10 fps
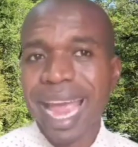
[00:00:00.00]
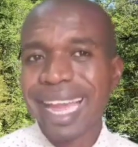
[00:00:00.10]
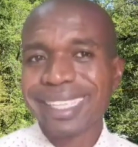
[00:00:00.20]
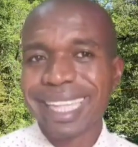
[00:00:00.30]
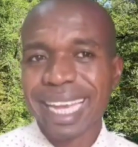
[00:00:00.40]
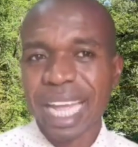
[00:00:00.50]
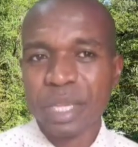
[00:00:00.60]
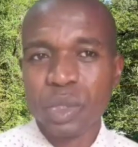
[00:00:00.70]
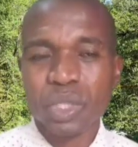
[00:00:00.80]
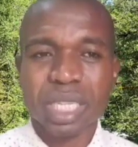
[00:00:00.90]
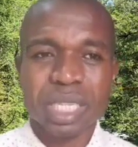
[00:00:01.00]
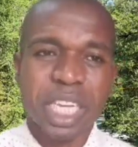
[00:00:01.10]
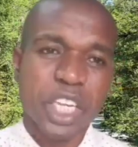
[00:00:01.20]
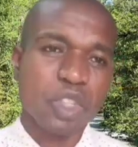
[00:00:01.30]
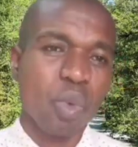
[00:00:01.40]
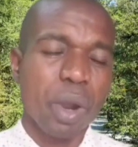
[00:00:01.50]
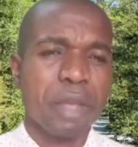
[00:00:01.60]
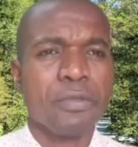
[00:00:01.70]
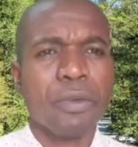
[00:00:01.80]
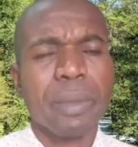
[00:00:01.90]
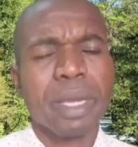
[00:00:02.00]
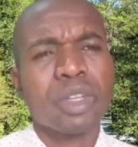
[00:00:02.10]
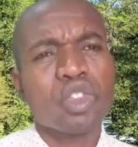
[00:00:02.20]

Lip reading: Anytime I use this, it's working for me."